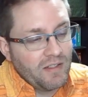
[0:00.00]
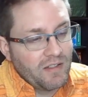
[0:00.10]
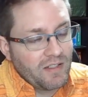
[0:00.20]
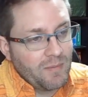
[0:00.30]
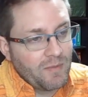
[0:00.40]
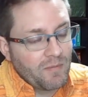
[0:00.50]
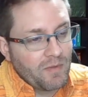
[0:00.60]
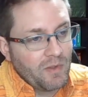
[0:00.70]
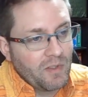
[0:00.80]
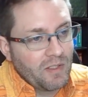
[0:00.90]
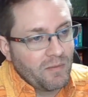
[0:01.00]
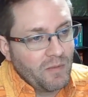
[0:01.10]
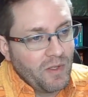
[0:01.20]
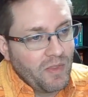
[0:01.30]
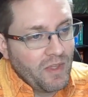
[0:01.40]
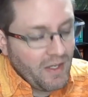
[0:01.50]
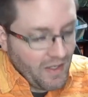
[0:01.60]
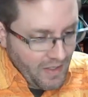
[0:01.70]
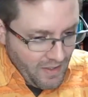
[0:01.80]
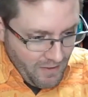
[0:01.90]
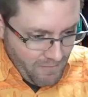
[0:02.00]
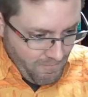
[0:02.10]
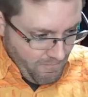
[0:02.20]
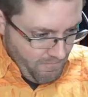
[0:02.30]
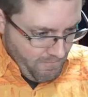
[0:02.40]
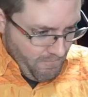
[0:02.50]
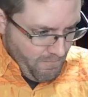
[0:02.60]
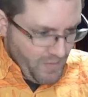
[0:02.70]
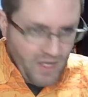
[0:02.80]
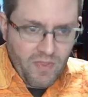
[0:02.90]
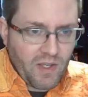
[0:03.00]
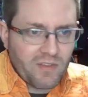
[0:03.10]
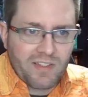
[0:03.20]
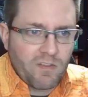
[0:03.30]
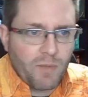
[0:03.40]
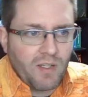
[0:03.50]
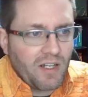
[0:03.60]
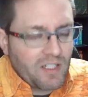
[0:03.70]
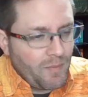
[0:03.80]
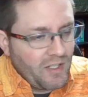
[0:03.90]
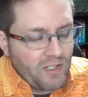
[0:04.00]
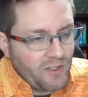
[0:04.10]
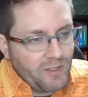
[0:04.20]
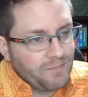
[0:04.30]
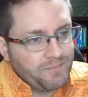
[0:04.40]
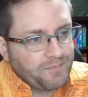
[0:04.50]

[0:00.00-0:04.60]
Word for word: It didn't keep them from doing it with anything else that's ever been locked up in history.